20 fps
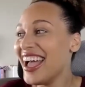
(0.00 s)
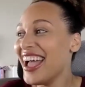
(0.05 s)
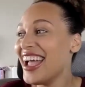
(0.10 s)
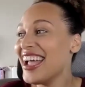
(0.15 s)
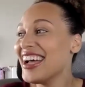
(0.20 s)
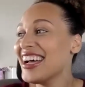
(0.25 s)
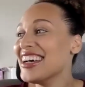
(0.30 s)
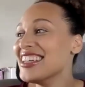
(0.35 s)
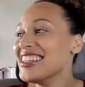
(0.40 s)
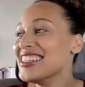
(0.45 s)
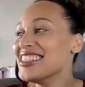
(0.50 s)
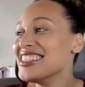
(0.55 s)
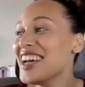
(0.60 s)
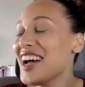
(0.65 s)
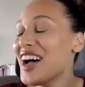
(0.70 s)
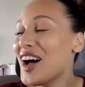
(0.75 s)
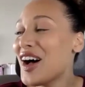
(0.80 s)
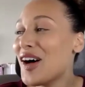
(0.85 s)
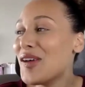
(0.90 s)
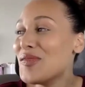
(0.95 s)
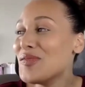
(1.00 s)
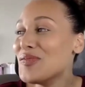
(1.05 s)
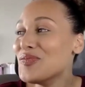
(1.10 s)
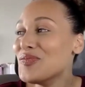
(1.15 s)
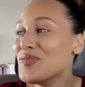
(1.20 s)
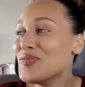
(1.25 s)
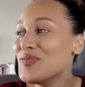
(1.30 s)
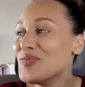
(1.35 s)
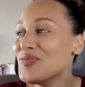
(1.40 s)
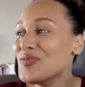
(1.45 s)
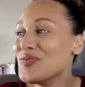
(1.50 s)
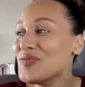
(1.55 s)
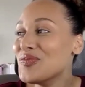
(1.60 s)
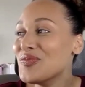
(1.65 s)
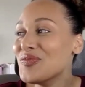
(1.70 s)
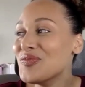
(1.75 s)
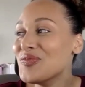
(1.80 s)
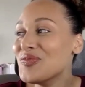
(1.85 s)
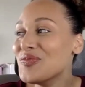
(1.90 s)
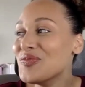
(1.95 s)
And
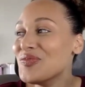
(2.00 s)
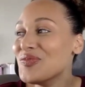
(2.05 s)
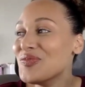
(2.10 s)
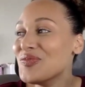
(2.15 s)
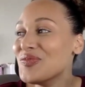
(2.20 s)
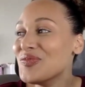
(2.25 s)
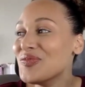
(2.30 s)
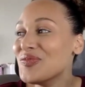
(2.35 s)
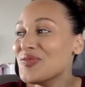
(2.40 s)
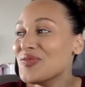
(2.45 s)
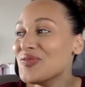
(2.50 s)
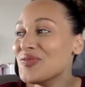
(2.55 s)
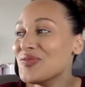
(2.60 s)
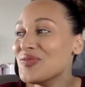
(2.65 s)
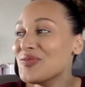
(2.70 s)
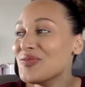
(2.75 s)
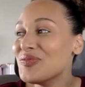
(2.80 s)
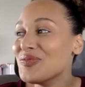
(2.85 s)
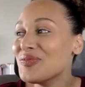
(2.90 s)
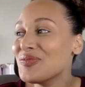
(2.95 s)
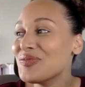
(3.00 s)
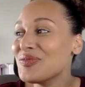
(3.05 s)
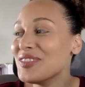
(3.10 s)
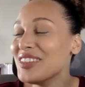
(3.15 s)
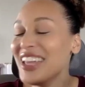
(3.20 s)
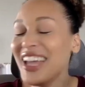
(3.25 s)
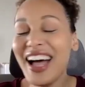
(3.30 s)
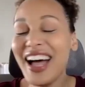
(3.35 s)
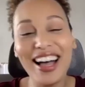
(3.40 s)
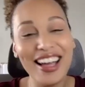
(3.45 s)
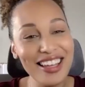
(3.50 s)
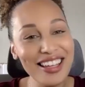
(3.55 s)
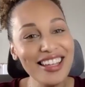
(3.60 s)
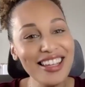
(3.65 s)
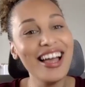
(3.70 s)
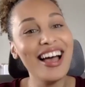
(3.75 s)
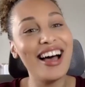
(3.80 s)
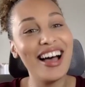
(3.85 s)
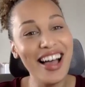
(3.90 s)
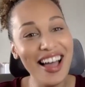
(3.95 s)

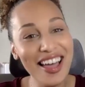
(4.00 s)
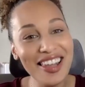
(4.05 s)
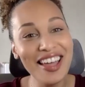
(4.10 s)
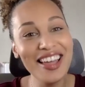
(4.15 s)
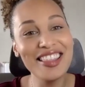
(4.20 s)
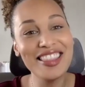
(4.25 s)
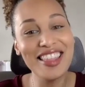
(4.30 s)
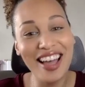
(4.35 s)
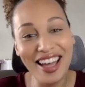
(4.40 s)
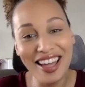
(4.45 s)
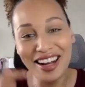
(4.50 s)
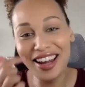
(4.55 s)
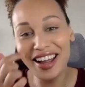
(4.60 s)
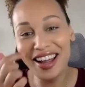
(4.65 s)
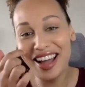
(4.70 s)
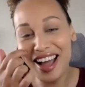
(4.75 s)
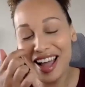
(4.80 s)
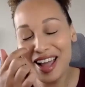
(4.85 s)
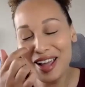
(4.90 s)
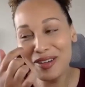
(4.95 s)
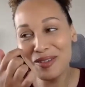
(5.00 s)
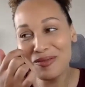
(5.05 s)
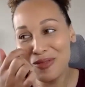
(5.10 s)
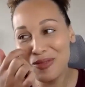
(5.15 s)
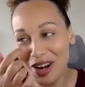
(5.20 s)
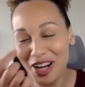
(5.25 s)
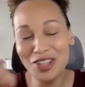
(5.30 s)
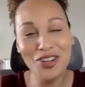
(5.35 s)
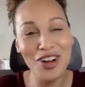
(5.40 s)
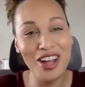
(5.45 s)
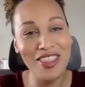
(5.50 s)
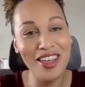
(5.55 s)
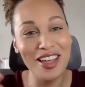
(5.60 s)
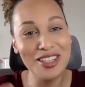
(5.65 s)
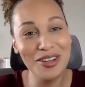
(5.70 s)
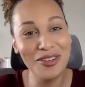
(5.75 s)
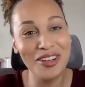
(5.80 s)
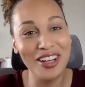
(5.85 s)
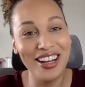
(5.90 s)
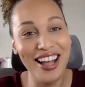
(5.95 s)
yeah, I like that. I want to try that
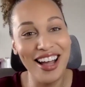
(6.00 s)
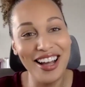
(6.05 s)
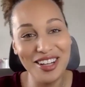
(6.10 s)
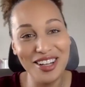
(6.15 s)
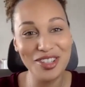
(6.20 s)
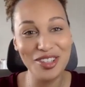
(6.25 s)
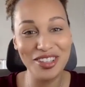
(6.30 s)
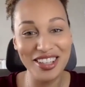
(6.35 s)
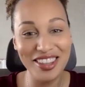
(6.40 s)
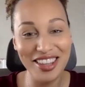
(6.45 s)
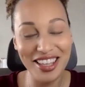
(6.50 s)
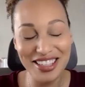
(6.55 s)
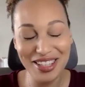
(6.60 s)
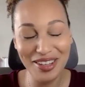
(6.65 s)
donut, actually. Right?